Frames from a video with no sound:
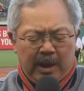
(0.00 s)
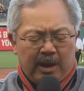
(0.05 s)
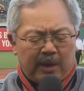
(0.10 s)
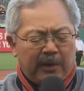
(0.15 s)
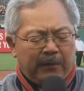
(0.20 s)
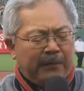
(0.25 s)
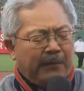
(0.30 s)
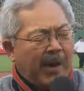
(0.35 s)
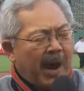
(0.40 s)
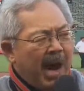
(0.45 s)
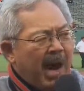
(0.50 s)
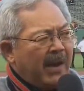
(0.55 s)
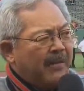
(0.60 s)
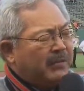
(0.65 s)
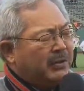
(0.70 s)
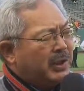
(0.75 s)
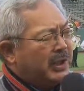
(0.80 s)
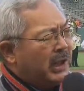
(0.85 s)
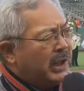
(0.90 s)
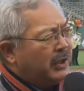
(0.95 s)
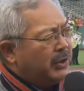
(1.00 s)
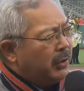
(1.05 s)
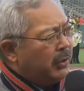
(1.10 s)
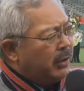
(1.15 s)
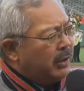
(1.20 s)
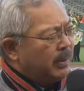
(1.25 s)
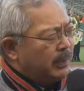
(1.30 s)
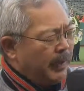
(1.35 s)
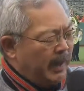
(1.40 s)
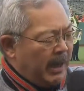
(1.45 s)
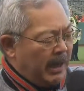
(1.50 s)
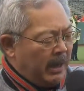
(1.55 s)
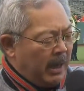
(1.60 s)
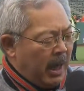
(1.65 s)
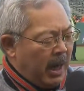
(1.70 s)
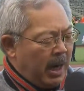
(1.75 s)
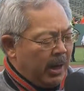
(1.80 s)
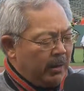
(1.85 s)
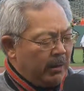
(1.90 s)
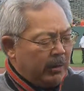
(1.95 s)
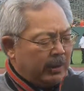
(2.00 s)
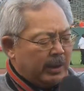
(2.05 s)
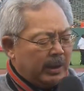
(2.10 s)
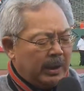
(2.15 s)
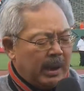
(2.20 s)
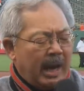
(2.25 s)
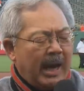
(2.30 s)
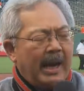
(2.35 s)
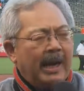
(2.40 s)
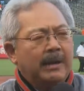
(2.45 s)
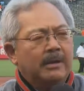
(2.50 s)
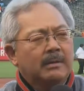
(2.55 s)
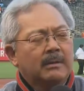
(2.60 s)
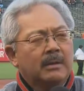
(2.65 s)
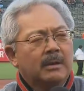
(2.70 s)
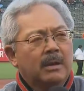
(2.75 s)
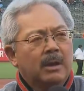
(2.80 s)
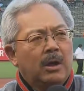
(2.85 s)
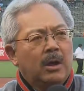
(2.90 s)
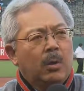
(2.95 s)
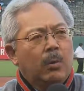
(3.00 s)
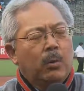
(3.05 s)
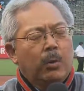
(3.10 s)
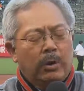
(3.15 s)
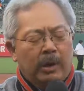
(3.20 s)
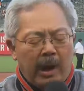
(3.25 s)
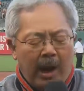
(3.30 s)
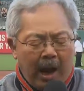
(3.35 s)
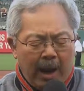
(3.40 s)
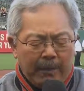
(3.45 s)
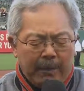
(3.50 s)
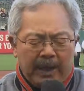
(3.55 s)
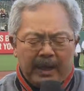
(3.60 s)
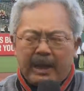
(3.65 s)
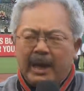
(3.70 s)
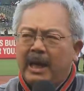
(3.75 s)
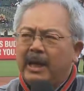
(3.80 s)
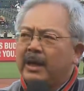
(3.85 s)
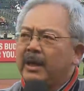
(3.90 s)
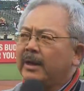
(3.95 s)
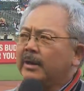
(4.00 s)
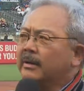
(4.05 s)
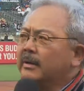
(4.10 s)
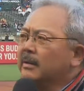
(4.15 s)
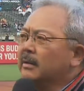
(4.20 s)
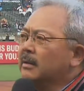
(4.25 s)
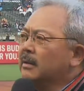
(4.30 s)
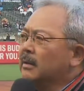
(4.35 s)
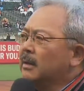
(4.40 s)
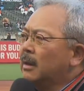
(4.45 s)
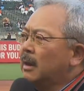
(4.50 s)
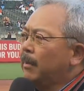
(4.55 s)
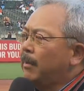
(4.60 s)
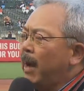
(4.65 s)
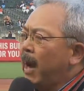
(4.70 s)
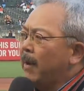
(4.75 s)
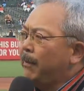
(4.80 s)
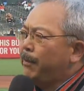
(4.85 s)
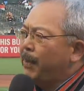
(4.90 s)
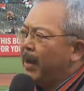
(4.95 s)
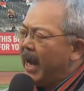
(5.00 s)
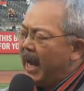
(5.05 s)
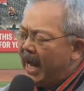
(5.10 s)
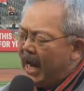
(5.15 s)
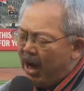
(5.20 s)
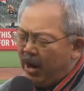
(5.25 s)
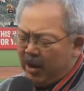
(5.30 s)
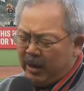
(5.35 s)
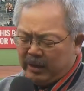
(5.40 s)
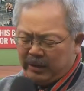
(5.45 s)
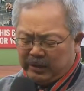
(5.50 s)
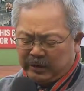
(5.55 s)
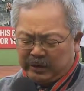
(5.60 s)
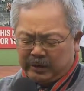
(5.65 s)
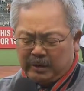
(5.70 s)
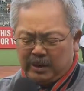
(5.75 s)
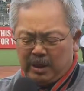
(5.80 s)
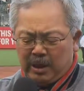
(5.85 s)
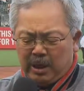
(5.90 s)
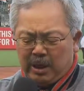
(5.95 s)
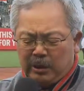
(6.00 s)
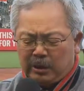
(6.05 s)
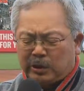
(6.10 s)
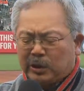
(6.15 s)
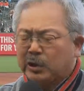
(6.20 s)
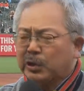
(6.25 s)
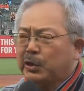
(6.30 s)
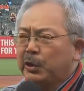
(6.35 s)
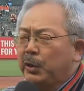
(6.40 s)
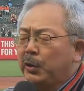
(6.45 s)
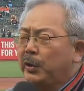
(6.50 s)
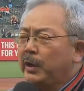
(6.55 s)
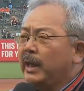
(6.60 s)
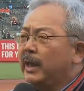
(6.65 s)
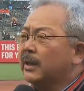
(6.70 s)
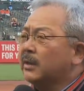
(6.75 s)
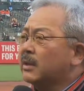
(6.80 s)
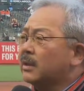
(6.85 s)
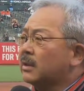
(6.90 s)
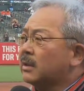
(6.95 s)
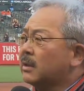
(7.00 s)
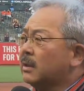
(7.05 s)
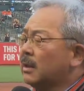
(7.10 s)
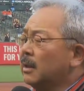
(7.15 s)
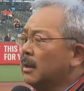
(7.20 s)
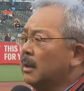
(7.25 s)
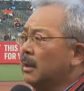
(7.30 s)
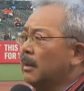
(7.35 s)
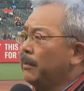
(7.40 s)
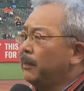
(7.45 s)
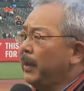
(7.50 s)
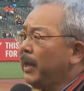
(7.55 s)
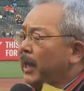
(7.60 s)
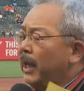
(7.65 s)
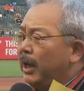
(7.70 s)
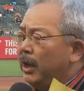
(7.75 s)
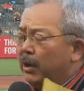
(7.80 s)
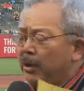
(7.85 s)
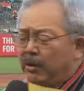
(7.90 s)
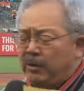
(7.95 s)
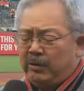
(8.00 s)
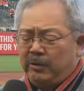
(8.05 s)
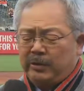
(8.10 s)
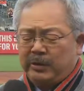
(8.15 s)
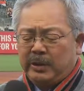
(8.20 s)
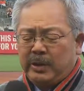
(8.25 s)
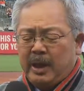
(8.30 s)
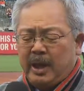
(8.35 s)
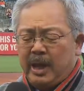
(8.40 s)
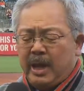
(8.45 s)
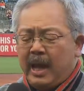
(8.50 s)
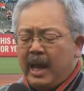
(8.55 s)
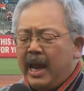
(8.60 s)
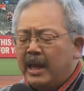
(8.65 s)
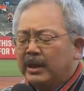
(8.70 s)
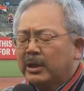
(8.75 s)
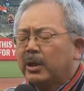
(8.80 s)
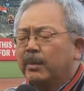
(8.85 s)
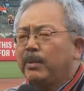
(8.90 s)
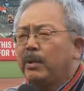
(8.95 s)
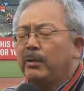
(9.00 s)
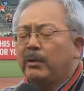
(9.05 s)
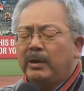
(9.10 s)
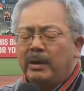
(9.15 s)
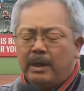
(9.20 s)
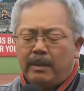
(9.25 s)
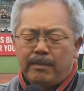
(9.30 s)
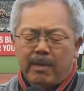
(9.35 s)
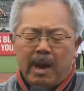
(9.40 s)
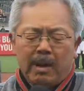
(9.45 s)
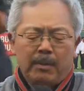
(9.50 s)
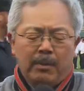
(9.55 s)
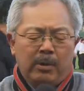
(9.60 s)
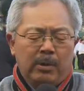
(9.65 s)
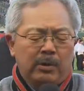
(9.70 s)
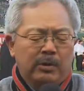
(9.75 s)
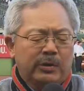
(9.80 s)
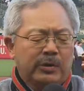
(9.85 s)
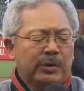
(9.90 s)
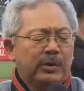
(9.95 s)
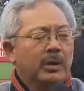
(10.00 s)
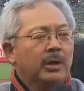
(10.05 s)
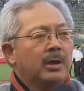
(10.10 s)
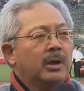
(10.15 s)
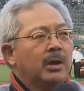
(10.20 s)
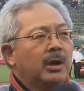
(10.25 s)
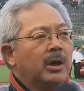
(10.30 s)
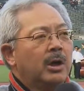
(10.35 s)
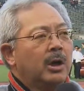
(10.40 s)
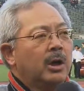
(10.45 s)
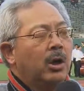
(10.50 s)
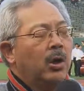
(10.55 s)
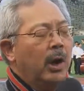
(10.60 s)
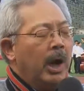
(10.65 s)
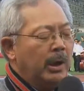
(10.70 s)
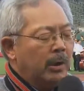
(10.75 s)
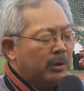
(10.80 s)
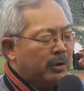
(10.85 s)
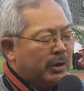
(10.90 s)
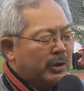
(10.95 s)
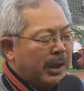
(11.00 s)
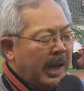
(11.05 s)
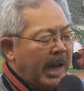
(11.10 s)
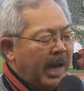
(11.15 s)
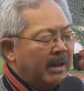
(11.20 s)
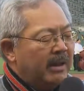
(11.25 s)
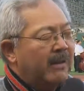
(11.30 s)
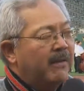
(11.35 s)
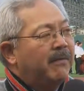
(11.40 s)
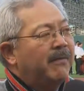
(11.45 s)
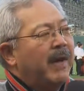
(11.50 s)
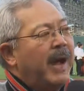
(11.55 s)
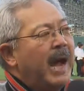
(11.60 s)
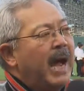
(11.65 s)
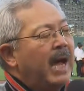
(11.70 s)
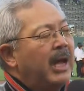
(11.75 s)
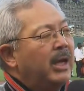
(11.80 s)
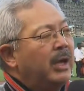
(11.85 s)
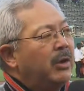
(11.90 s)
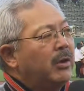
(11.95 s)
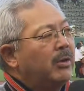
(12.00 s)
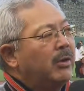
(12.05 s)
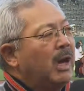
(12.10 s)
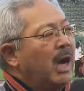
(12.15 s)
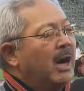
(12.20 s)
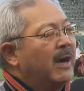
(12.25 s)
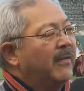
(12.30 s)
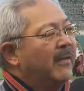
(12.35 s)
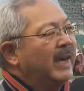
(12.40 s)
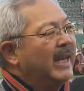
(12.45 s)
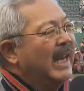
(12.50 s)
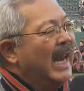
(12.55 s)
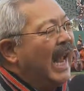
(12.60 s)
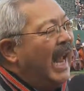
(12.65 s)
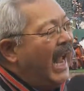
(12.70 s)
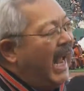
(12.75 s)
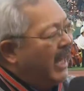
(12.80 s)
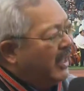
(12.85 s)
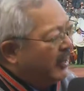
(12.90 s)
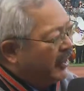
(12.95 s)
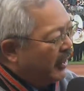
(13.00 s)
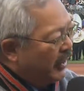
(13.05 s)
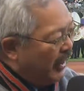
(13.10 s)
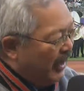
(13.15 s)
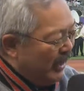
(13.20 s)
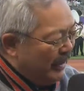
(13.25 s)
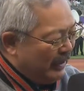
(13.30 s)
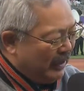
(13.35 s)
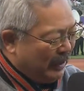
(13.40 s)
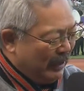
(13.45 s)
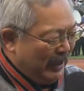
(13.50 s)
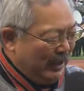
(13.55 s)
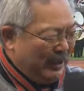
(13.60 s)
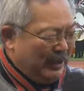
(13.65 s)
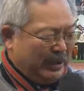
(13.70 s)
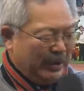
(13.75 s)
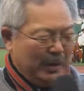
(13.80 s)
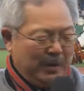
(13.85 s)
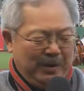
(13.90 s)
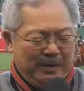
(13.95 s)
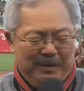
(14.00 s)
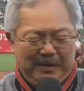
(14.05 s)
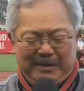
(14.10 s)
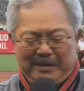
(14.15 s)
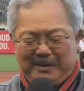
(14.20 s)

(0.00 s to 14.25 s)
The five teachers being honored tonight were nominated by parents, students, peers, and community members who understand the value of an excellent teacher.